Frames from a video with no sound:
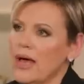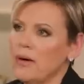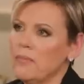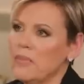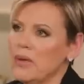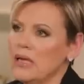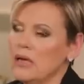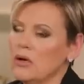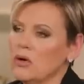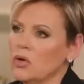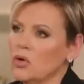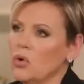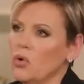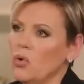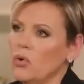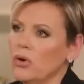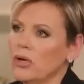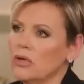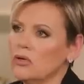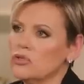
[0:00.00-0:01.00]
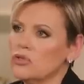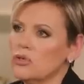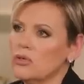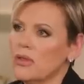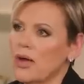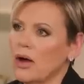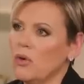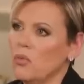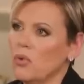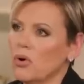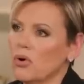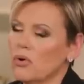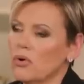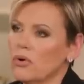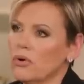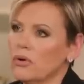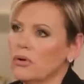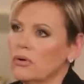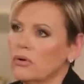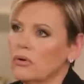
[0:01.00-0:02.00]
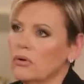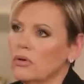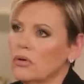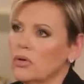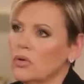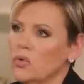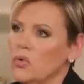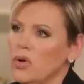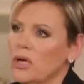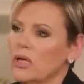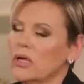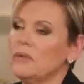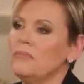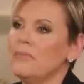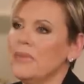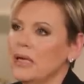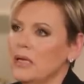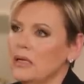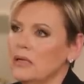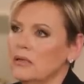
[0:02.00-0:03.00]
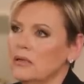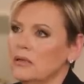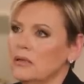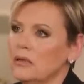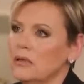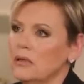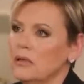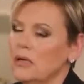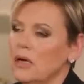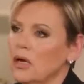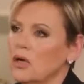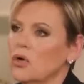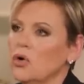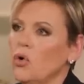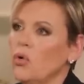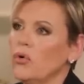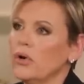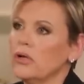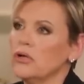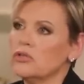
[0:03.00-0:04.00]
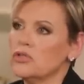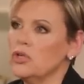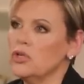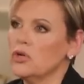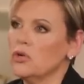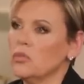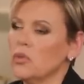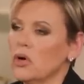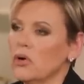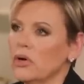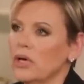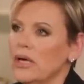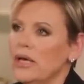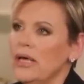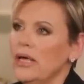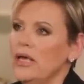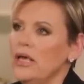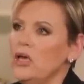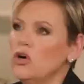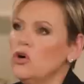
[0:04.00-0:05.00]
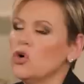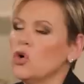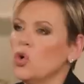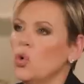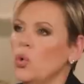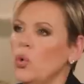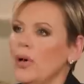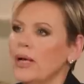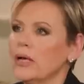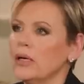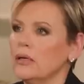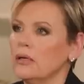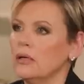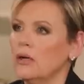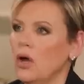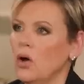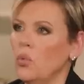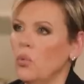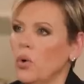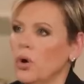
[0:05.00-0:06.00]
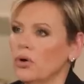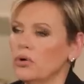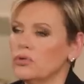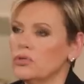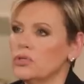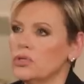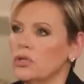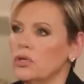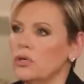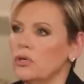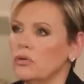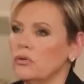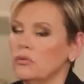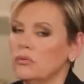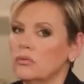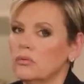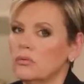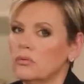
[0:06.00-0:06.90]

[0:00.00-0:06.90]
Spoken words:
me according to thy word. Quicken me according to your word. He'll quicken a word to you.